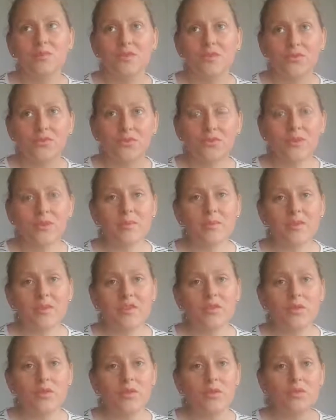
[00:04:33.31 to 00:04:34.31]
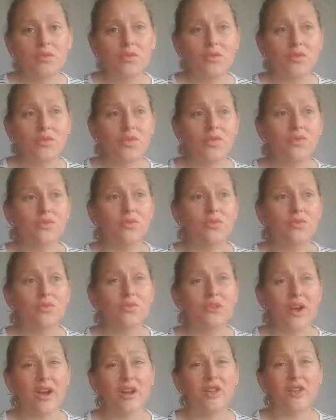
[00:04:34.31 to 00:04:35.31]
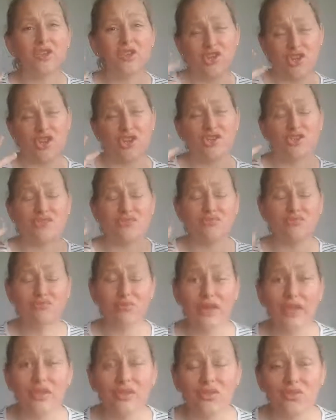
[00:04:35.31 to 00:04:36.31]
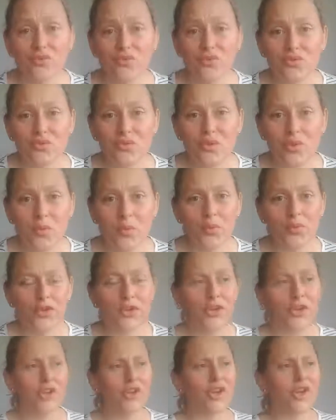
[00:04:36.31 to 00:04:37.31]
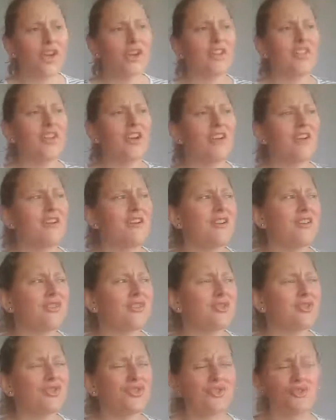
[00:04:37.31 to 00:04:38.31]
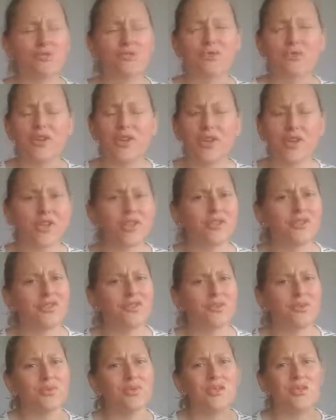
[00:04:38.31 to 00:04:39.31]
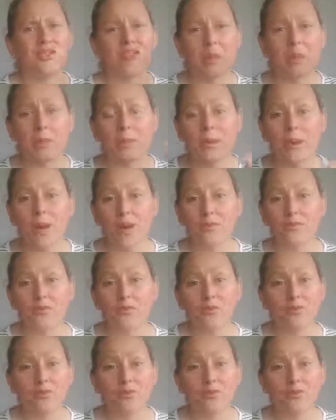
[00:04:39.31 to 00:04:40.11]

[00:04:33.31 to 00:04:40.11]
women who are just ready to do the work and are so keen to step up,